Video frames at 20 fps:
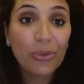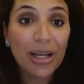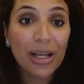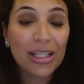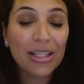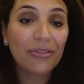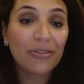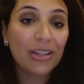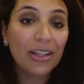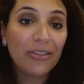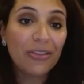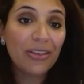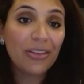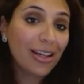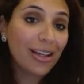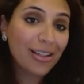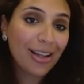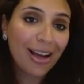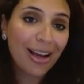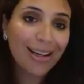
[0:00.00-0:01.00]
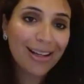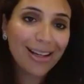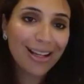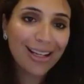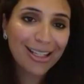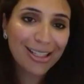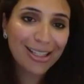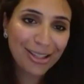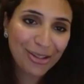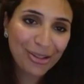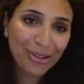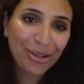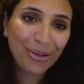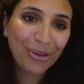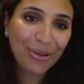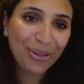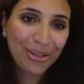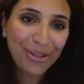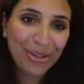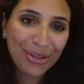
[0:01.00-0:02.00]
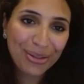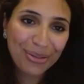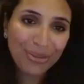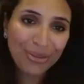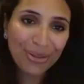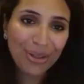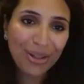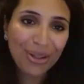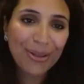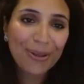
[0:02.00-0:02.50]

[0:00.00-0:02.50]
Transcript: ways of living, dialects, and so on and so forth.